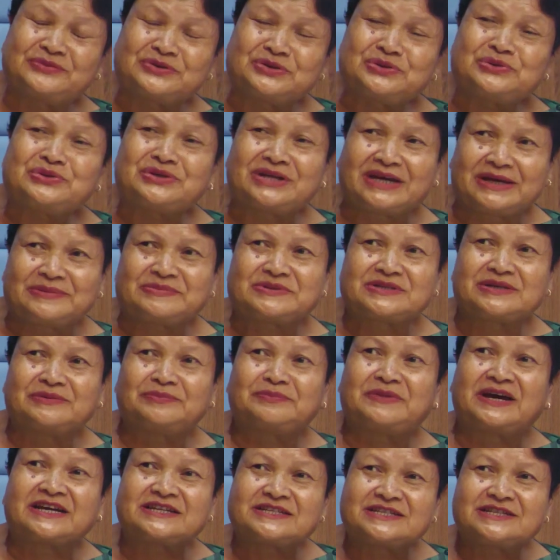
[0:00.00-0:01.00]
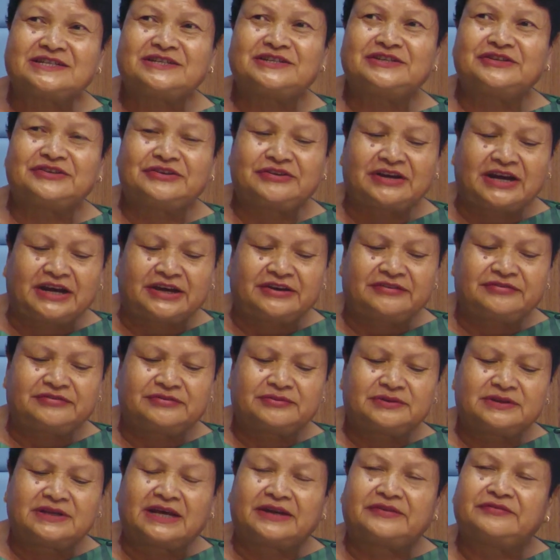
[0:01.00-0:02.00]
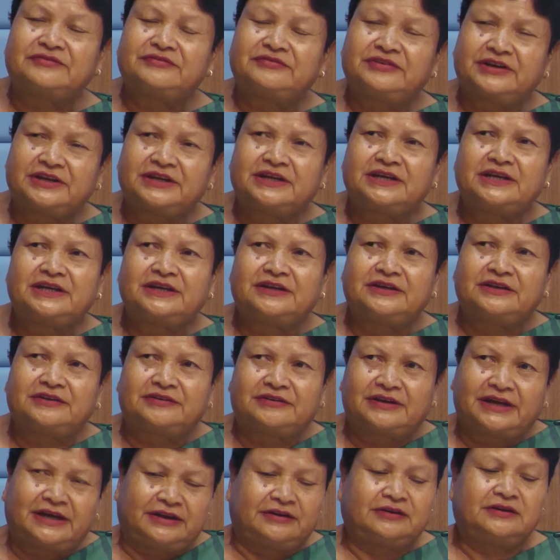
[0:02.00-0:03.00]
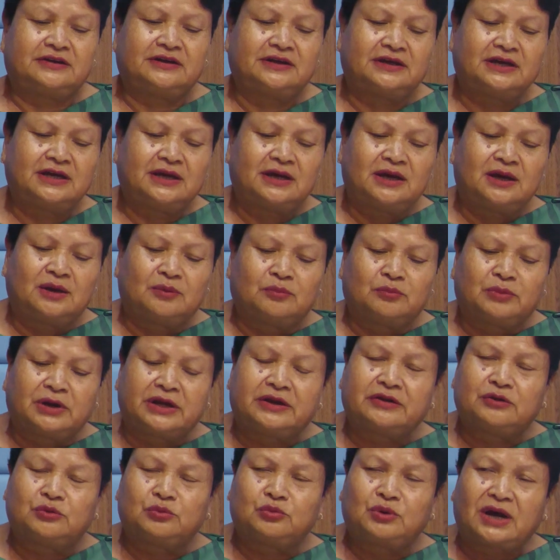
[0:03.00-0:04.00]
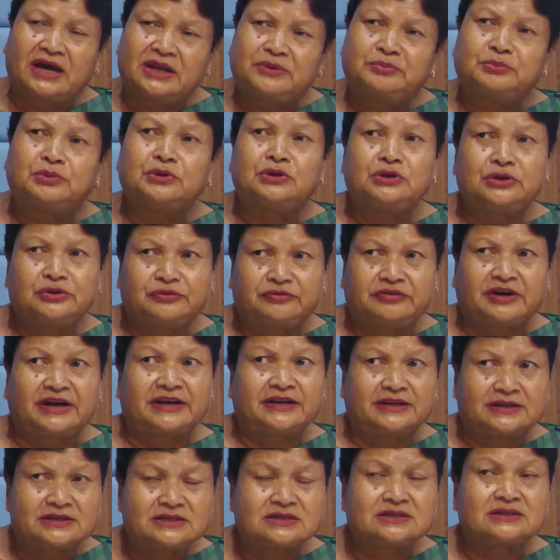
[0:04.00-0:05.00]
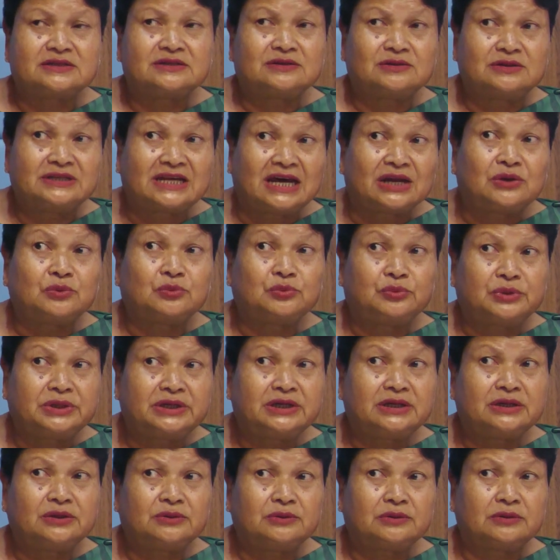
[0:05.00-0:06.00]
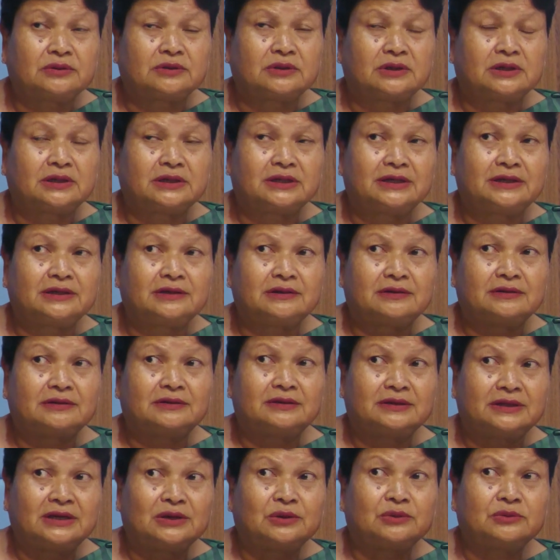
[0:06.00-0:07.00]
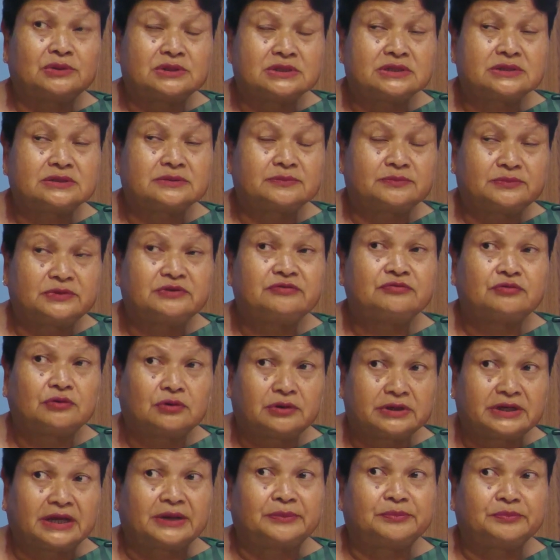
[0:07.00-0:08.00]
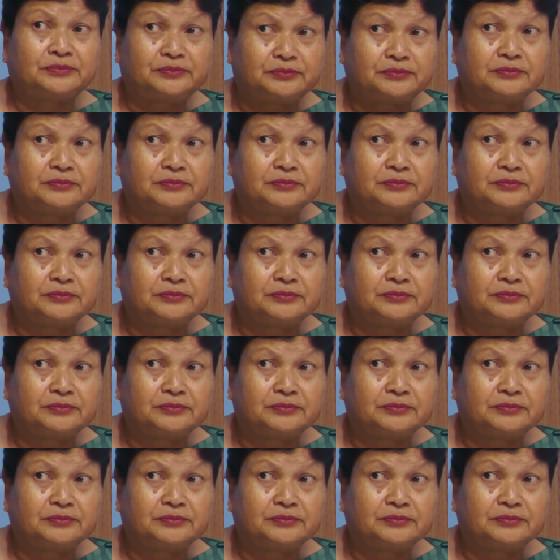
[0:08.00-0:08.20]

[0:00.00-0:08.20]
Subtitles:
Two types of vaccine derived that very rare, but wild polio virus that we there was before that